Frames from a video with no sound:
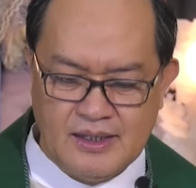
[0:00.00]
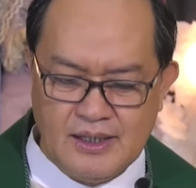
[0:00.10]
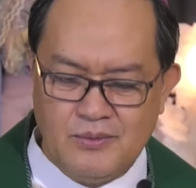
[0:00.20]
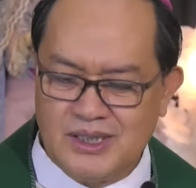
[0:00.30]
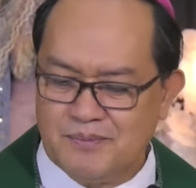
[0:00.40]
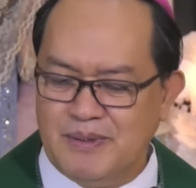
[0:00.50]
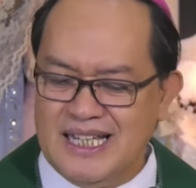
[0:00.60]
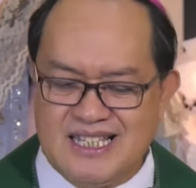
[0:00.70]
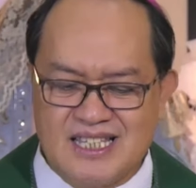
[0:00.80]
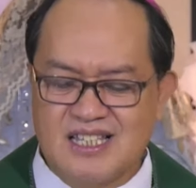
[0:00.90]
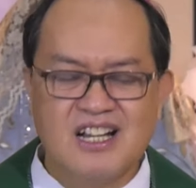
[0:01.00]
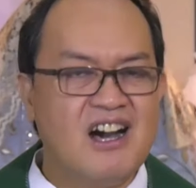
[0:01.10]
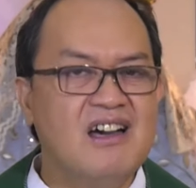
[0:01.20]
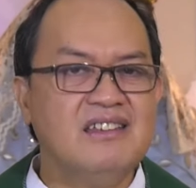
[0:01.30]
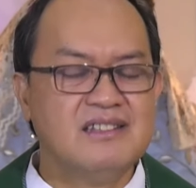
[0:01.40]
What pleases
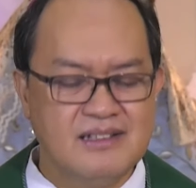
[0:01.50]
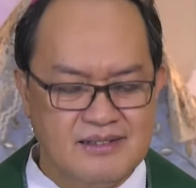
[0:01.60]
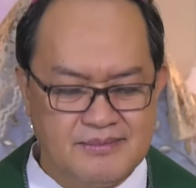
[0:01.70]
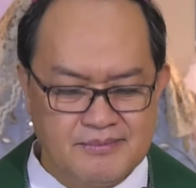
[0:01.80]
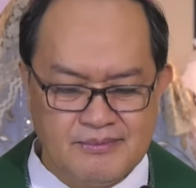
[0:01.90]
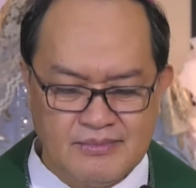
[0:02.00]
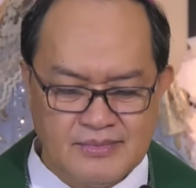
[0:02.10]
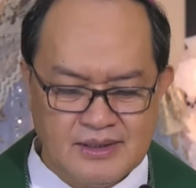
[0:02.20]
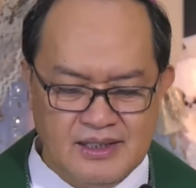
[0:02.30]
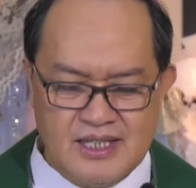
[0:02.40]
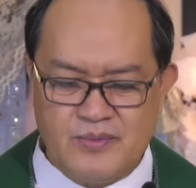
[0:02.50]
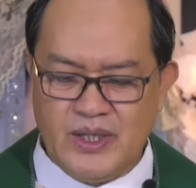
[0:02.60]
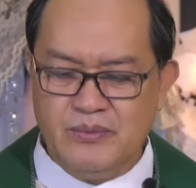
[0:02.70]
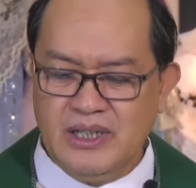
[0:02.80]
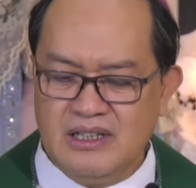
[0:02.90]
God is
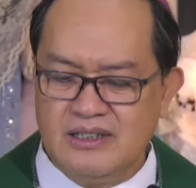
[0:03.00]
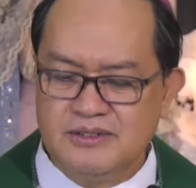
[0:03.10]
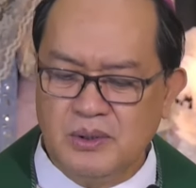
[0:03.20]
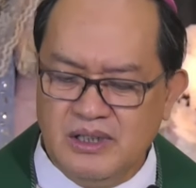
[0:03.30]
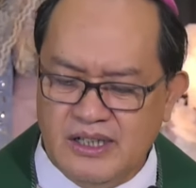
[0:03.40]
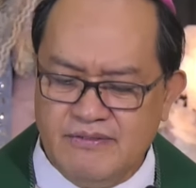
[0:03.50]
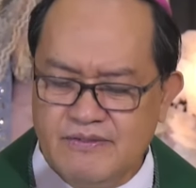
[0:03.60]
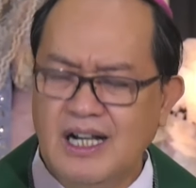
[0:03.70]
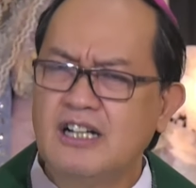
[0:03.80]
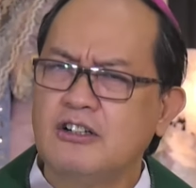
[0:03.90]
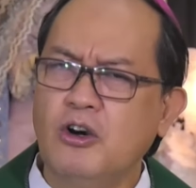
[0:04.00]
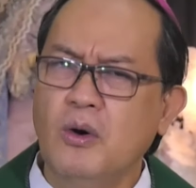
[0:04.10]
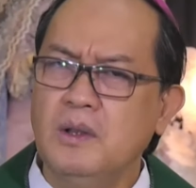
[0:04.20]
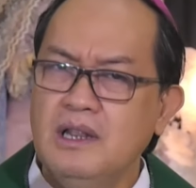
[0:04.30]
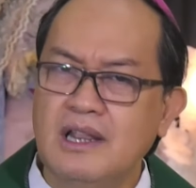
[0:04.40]
when we learn to live our
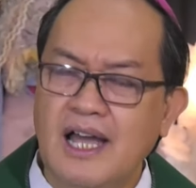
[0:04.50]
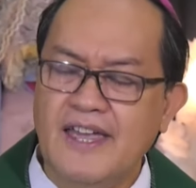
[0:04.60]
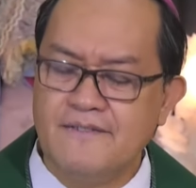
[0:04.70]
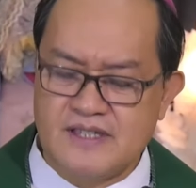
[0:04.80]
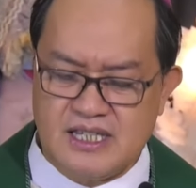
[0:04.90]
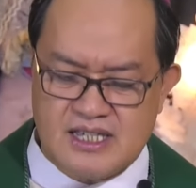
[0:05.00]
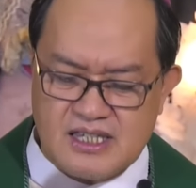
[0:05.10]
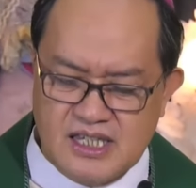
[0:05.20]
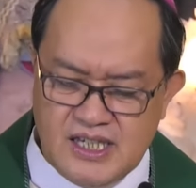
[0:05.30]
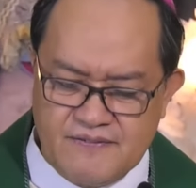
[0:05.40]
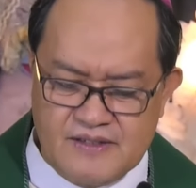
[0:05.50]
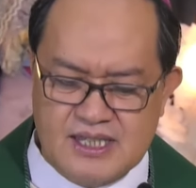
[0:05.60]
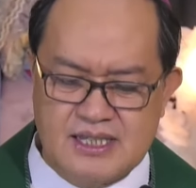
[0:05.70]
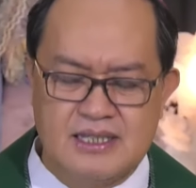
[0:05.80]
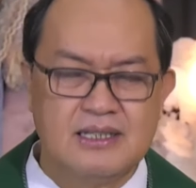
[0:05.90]
whole lives as gifts